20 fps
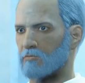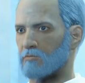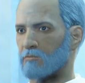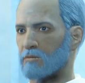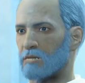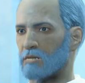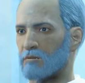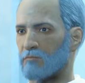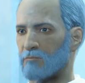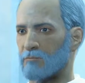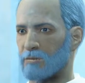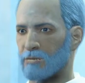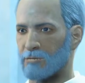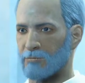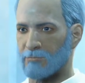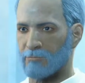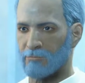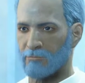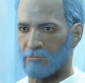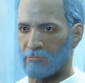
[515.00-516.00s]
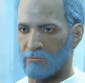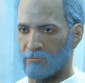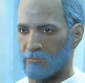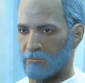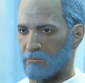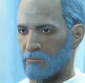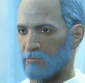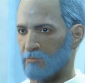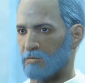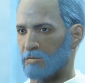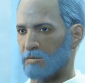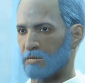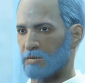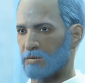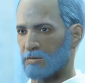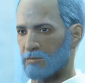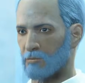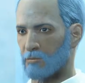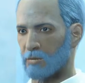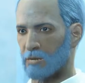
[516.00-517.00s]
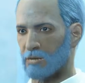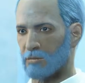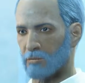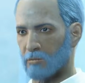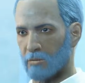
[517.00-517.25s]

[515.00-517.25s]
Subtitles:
Believe me, I am well